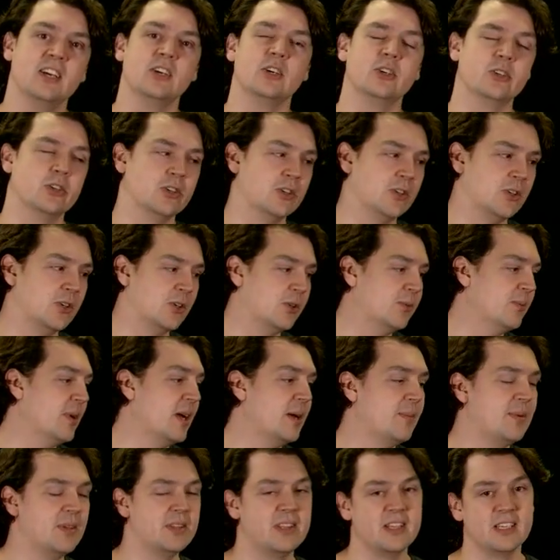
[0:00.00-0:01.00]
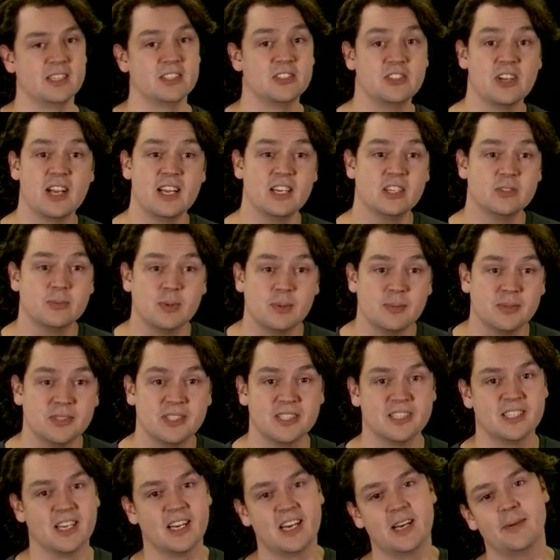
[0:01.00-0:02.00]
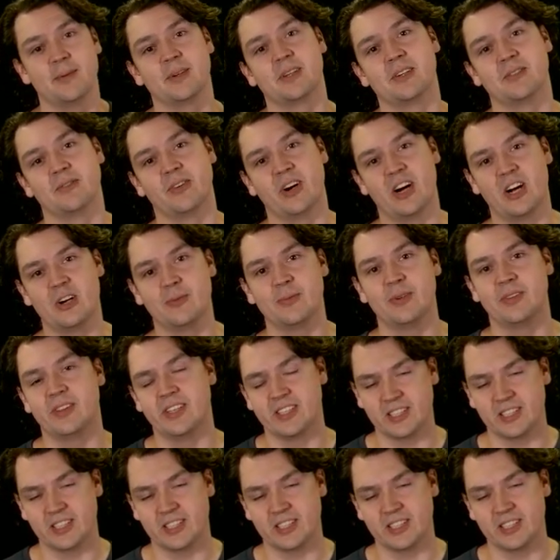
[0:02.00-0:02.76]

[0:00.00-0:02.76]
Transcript: or maybe things change, maybe it's a dynamic environment.